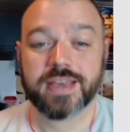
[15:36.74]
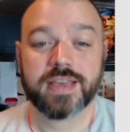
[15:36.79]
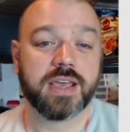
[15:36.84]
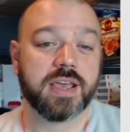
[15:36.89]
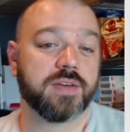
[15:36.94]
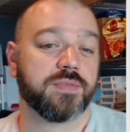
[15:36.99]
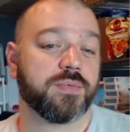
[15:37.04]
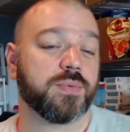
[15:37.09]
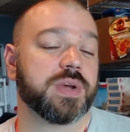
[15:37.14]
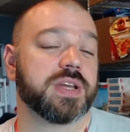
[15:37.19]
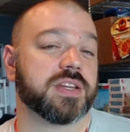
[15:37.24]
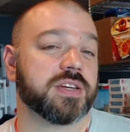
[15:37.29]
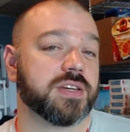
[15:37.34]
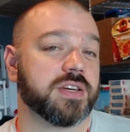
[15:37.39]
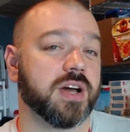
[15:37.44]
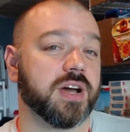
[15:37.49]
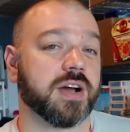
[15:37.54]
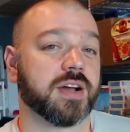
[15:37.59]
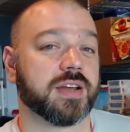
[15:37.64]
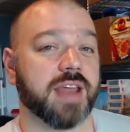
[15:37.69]
If we
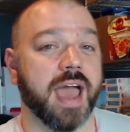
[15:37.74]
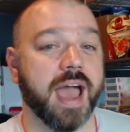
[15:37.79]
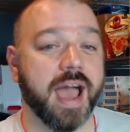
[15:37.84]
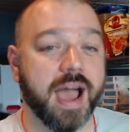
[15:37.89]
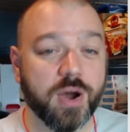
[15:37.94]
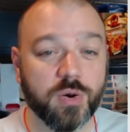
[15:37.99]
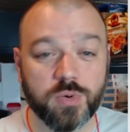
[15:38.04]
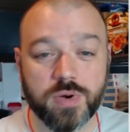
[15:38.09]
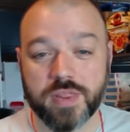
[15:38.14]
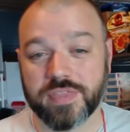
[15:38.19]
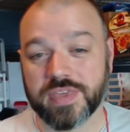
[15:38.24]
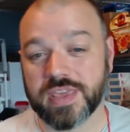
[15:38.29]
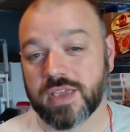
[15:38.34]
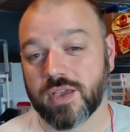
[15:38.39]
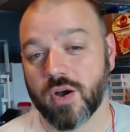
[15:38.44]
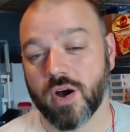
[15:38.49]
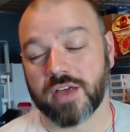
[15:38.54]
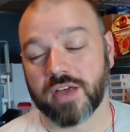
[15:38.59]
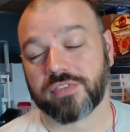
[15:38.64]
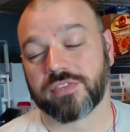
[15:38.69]
deduct out the
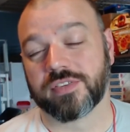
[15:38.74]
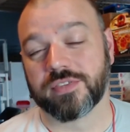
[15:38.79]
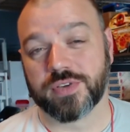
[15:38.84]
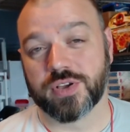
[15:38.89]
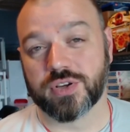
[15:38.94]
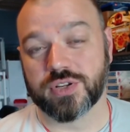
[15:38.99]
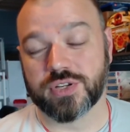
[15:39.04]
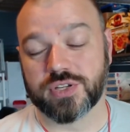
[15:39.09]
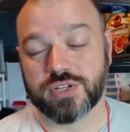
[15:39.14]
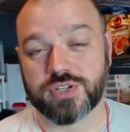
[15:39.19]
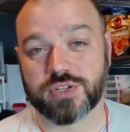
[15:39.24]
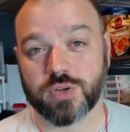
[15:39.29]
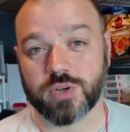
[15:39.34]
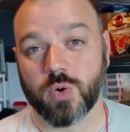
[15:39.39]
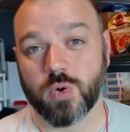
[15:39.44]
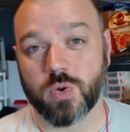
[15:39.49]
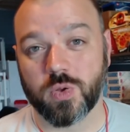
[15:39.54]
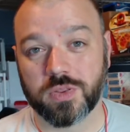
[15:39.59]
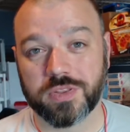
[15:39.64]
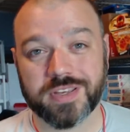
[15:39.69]
cost of goods
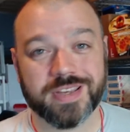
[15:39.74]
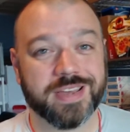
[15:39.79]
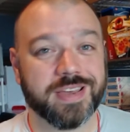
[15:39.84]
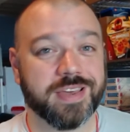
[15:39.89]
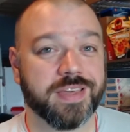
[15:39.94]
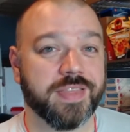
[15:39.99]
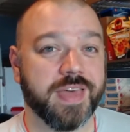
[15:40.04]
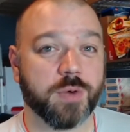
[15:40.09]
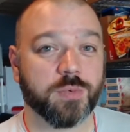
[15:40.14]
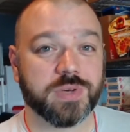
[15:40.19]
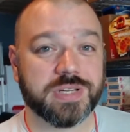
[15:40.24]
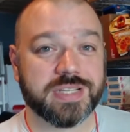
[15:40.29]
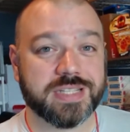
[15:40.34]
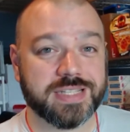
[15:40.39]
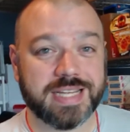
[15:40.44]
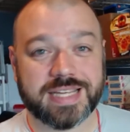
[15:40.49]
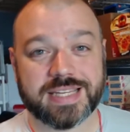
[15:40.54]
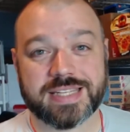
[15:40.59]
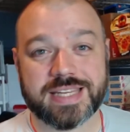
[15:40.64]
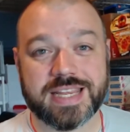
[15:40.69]
sold, that was
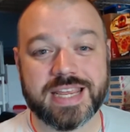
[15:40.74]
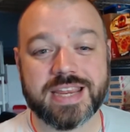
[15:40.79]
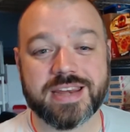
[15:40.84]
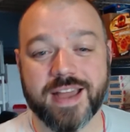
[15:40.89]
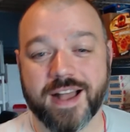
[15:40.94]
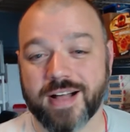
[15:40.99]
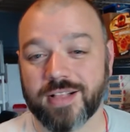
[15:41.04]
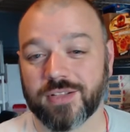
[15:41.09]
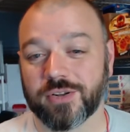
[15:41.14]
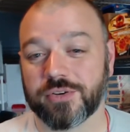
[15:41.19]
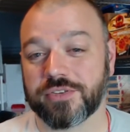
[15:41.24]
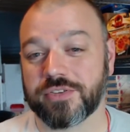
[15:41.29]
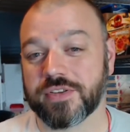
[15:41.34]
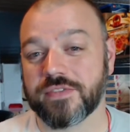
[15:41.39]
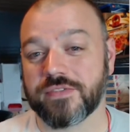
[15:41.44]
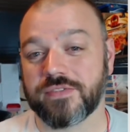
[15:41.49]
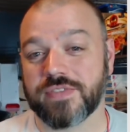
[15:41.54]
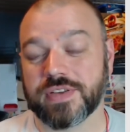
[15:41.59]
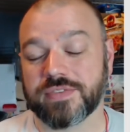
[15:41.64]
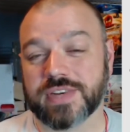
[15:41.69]

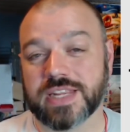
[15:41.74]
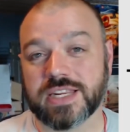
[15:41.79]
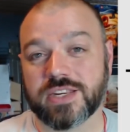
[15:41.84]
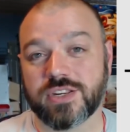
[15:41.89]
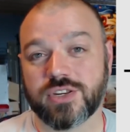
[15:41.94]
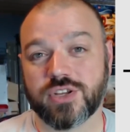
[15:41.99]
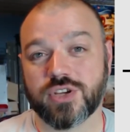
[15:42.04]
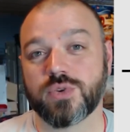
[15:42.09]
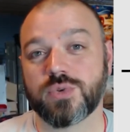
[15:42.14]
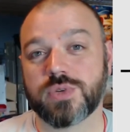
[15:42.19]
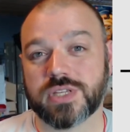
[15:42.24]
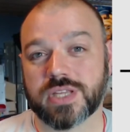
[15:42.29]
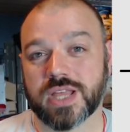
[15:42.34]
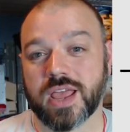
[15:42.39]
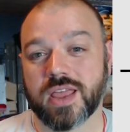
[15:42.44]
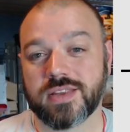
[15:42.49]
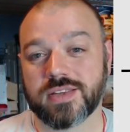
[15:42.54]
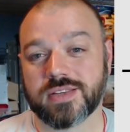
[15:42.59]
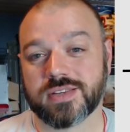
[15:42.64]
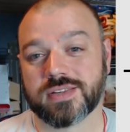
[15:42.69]

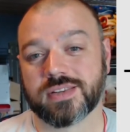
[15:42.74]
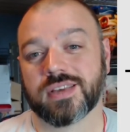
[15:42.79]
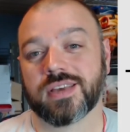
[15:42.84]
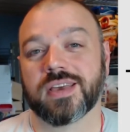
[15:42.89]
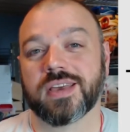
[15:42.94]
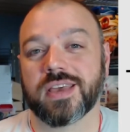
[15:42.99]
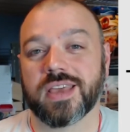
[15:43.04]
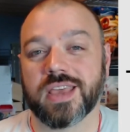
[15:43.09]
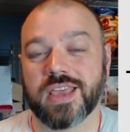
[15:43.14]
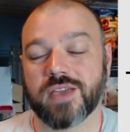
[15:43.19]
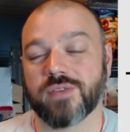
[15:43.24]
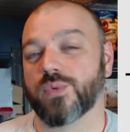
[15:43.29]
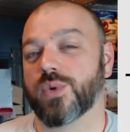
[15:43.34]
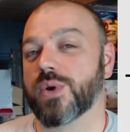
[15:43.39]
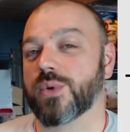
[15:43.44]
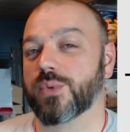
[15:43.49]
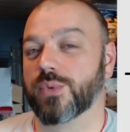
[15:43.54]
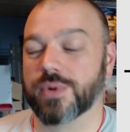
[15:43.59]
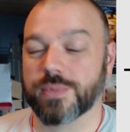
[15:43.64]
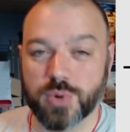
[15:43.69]
$16.52. If we
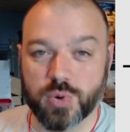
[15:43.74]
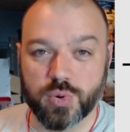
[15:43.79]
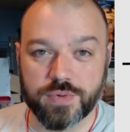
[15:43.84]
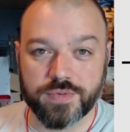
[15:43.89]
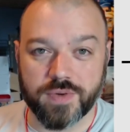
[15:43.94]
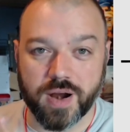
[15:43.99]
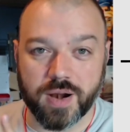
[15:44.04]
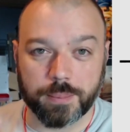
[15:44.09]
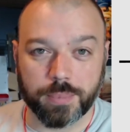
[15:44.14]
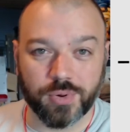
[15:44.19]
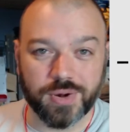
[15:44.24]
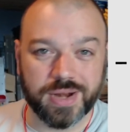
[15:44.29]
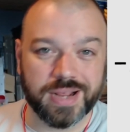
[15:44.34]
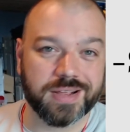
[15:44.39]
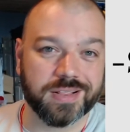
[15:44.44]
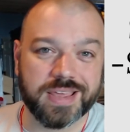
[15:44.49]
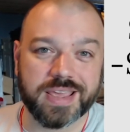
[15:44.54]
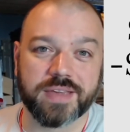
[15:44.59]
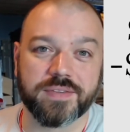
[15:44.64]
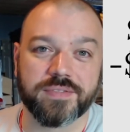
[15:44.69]
remove our
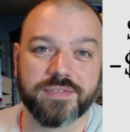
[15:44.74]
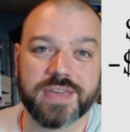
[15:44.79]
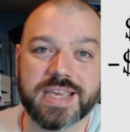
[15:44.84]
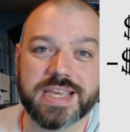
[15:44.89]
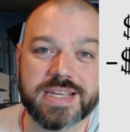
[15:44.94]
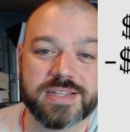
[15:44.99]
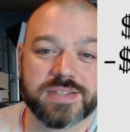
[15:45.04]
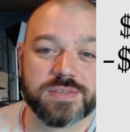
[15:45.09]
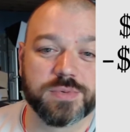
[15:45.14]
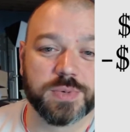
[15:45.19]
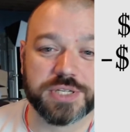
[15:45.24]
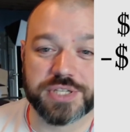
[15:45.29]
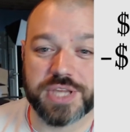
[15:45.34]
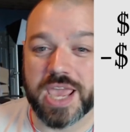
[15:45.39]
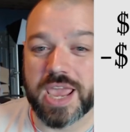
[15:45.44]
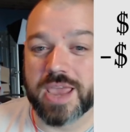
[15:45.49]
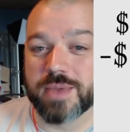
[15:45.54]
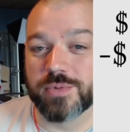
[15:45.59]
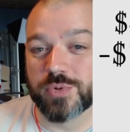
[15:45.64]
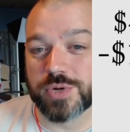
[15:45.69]
BrickLink fees, which
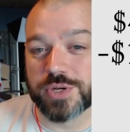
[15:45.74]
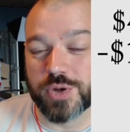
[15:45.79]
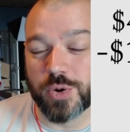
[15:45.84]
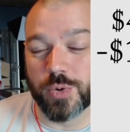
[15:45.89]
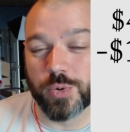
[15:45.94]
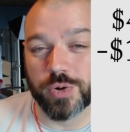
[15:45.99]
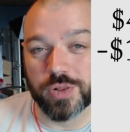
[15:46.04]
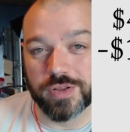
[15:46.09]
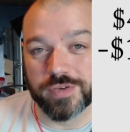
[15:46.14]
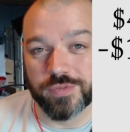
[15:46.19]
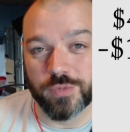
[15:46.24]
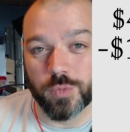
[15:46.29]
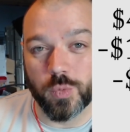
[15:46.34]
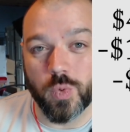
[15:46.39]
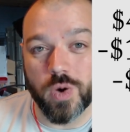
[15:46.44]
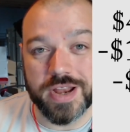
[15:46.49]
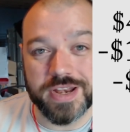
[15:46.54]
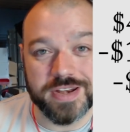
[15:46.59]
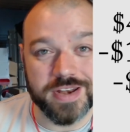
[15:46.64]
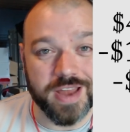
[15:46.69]
came to a total of
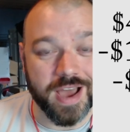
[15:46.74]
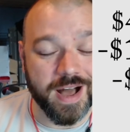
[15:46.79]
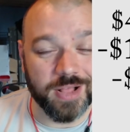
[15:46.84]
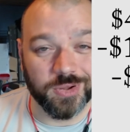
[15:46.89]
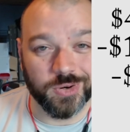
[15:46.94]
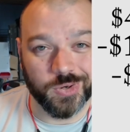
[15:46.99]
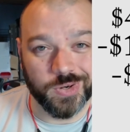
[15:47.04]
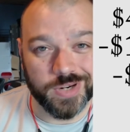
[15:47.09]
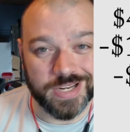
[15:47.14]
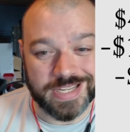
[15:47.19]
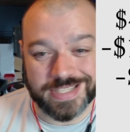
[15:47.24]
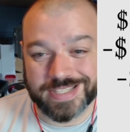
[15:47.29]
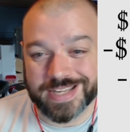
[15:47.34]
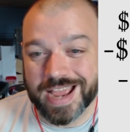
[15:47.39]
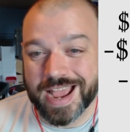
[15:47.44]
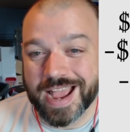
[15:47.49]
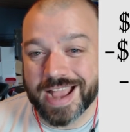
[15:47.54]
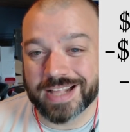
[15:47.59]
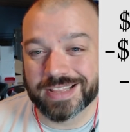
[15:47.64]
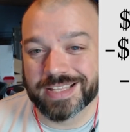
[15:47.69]
$1
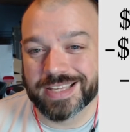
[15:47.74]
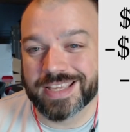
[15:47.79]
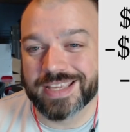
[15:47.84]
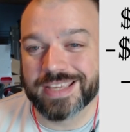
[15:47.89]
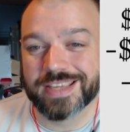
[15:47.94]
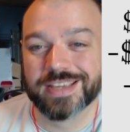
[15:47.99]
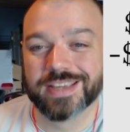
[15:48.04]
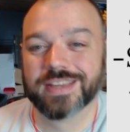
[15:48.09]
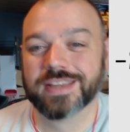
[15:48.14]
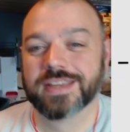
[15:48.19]
exactly,